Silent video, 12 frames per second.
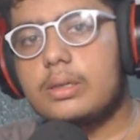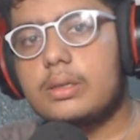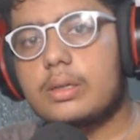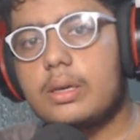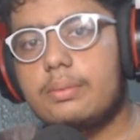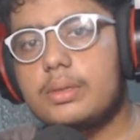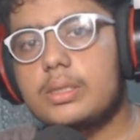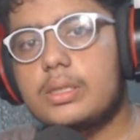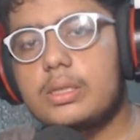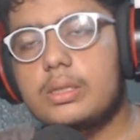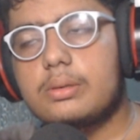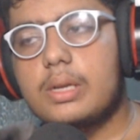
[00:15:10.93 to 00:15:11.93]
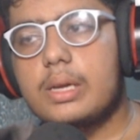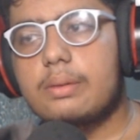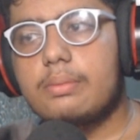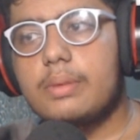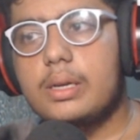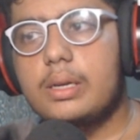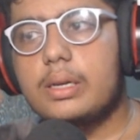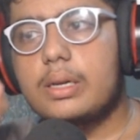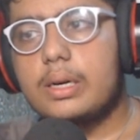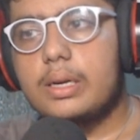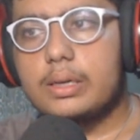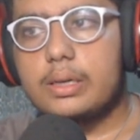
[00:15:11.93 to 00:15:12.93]
chemistry is like mainly
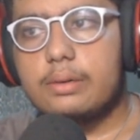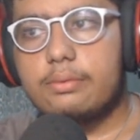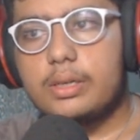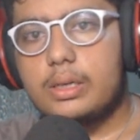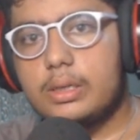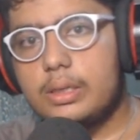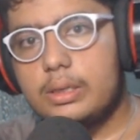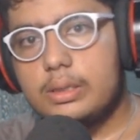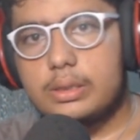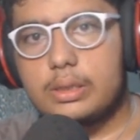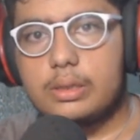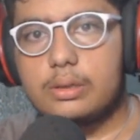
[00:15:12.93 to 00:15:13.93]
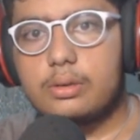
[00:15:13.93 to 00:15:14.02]
connected with each other.